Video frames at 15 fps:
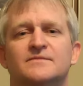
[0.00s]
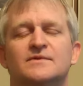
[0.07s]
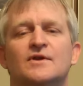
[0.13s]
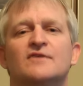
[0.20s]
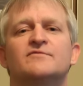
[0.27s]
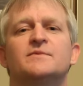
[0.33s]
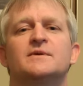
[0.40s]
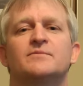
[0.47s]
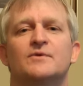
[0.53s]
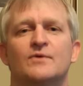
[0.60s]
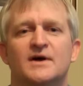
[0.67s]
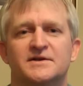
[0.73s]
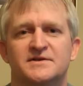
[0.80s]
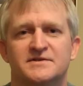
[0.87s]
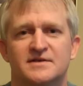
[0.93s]
enough people
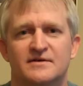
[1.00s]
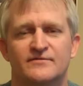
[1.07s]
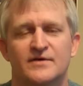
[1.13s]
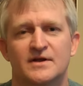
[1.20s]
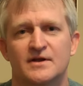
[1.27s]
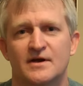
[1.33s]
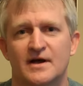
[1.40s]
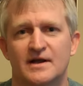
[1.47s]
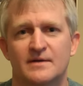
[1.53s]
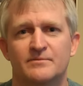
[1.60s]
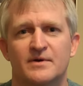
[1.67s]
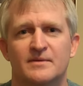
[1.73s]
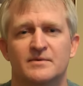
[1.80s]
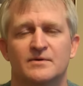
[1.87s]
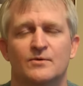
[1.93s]
watch this video and then
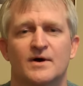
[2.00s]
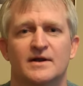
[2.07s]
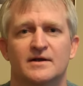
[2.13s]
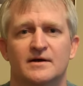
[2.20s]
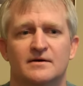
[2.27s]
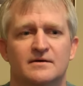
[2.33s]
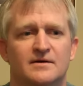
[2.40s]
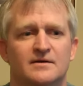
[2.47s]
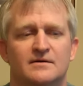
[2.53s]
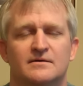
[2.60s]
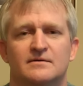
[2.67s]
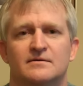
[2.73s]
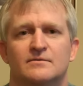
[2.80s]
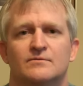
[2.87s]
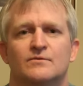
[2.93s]
probably wonder
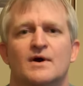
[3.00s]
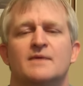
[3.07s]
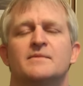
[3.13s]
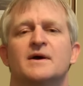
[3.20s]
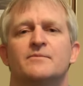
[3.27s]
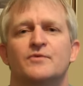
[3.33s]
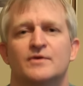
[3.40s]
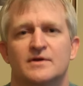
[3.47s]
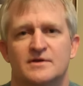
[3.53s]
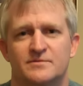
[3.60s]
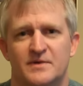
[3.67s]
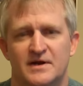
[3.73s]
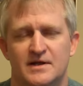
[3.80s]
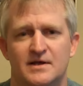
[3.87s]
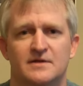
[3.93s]
why may I put this
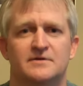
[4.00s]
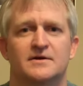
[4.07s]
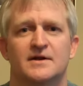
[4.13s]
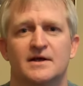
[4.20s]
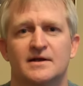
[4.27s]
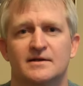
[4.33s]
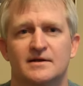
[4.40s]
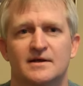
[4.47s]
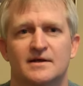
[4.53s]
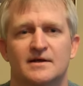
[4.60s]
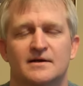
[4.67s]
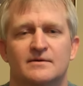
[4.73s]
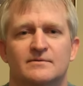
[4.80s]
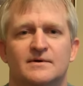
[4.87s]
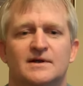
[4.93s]
on the internet.
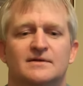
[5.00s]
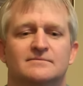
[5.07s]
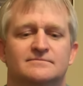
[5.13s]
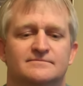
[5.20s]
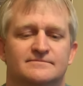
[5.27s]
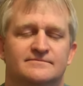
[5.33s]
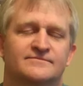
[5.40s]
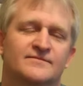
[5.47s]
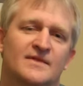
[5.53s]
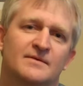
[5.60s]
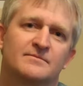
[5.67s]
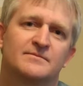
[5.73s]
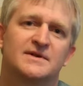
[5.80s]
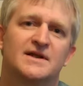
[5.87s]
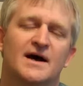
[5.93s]
Well,
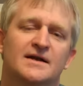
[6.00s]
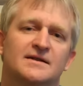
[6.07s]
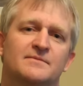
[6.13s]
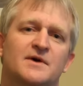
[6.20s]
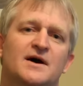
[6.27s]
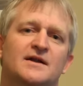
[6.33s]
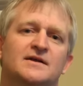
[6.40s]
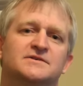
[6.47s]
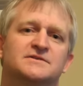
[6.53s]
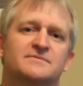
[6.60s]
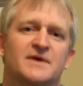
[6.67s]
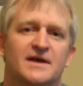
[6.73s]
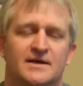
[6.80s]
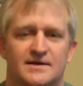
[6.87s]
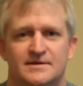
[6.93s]
my daughter born in
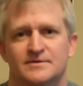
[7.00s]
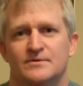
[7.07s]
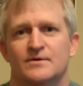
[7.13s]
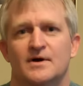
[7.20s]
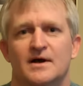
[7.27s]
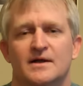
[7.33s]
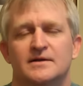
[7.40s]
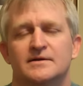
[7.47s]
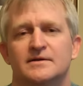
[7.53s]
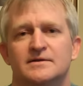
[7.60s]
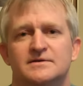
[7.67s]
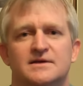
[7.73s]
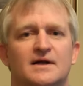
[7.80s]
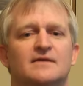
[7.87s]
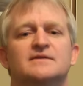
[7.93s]
Jamaica too, and
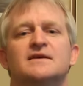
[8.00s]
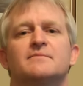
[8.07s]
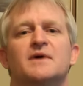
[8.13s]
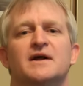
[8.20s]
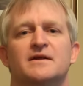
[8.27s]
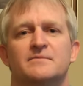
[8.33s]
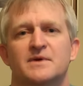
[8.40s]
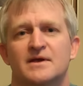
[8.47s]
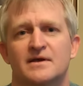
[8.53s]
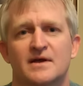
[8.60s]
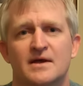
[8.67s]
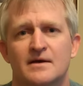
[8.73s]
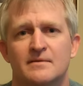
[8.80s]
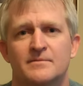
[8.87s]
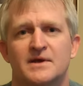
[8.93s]
she always bother me
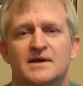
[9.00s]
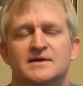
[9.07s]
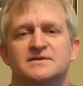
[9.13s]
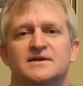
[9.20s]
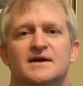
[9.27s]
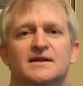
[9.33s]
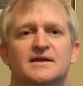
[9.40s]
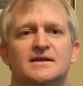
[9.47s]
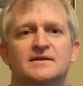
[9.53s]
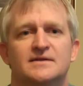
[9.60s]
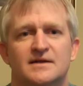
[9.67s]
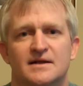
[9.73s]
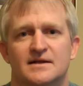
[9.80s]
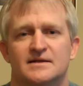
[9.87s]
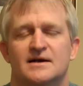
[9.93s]
because she on the
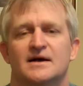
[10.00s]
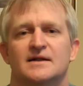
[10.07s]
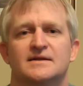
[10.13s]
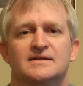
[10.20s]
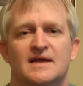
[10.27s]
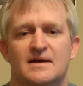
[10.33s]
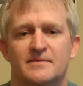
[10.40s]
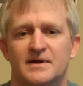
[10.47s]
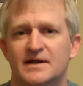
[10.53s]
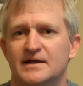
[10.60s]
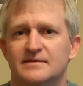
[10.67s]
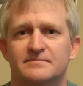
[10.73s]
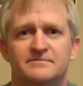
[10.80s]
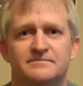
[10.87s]
internet all the time, and